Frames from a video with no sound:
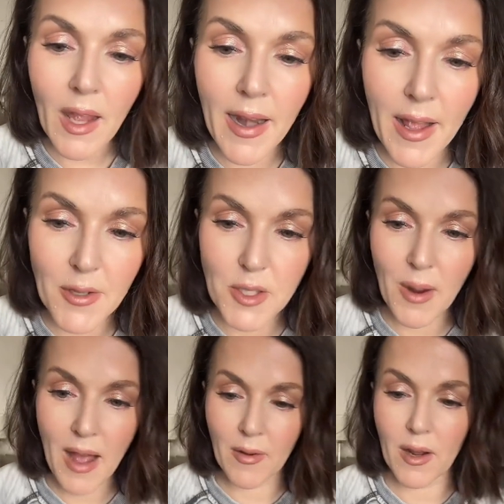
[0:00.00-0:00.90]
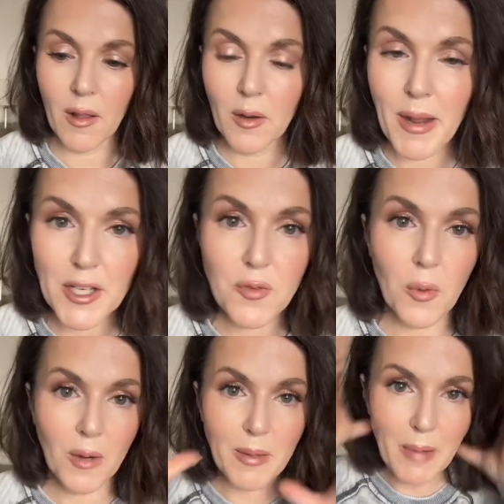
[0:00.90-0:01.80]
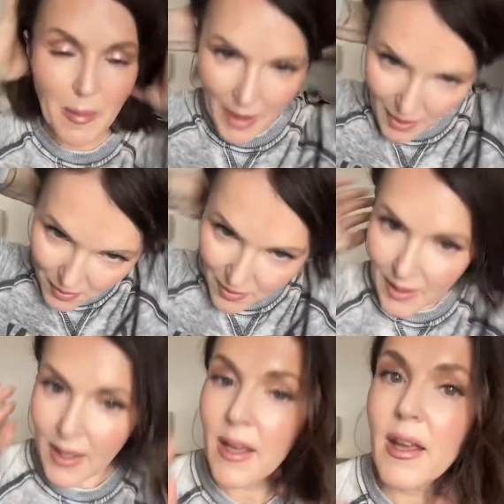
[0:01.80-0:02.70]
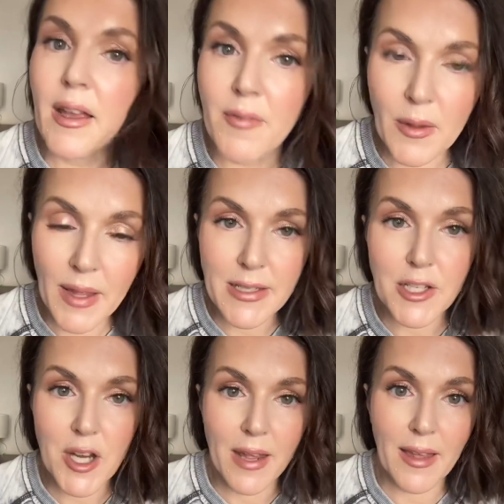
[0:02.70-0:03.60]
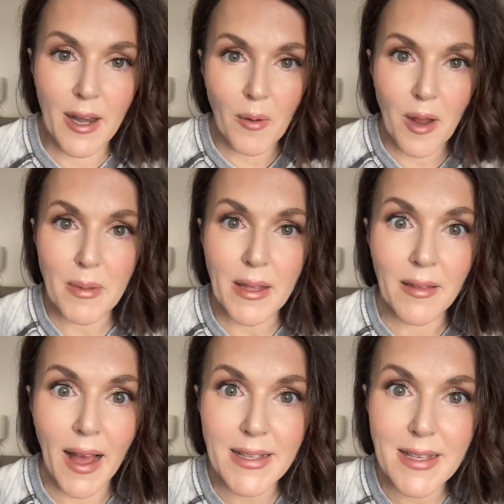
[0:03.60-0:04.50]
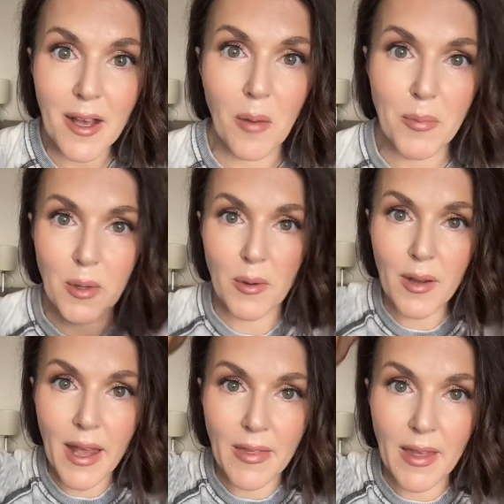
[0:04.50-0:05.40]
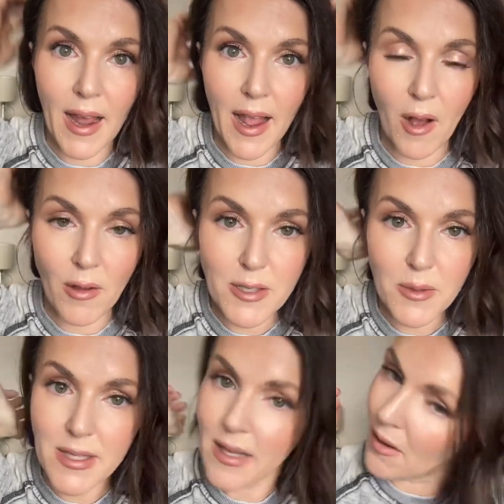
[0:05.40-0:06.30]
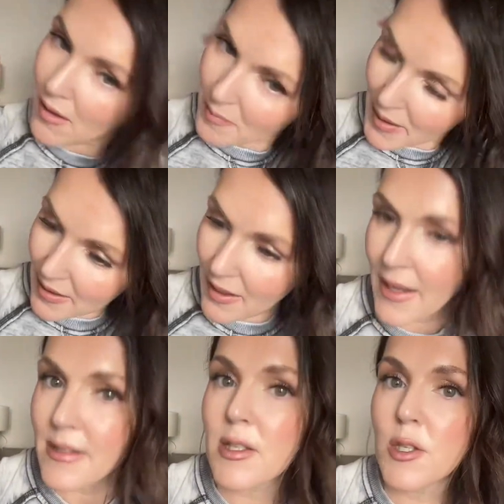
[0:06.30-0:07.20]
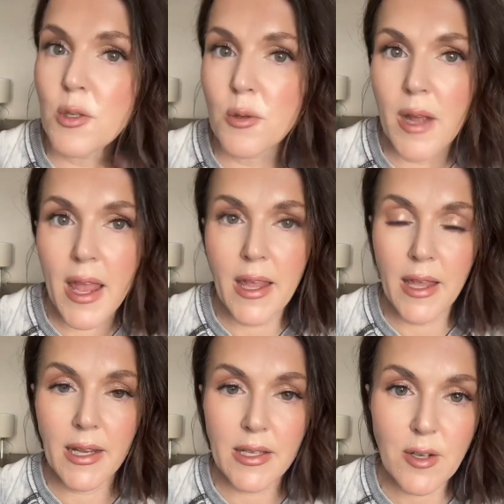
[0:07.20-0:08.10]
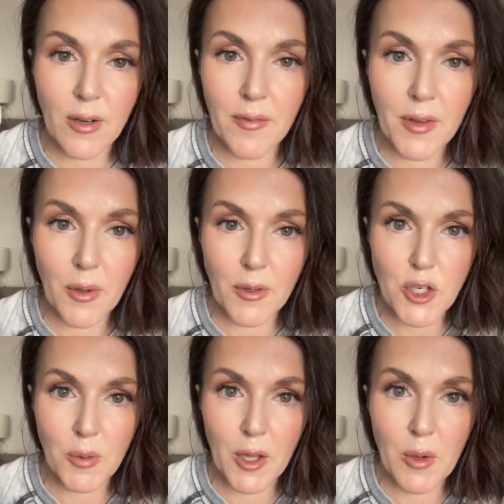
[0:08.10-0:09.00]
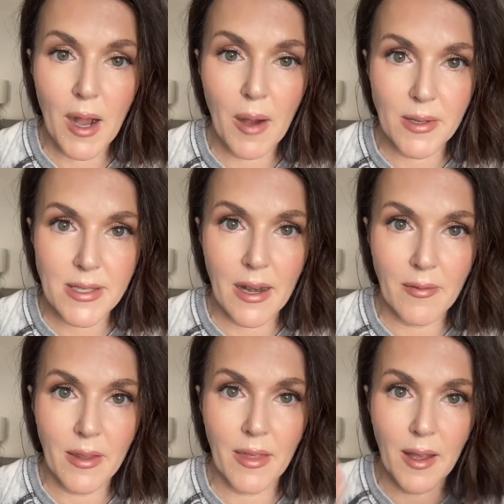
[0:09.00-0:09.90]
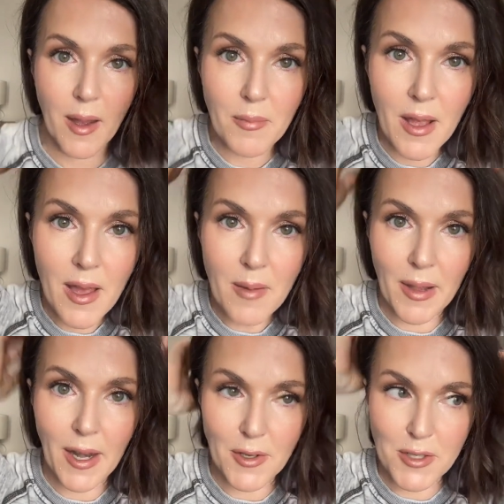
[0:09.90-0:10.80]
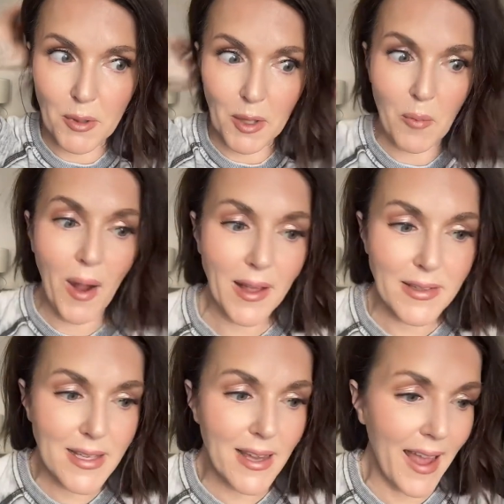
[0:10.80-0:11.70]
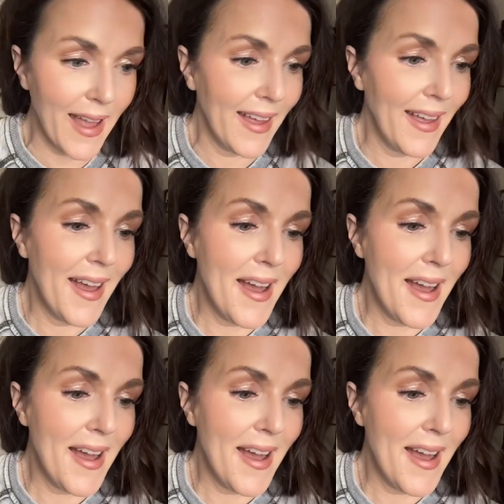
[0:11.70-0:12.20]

And I also have a color match form in my bio. If you'd like to check that out, I'd be glad to help you. And then I also send all of my clients to a getting started video showing you how to set everything up. My hair's really wild today.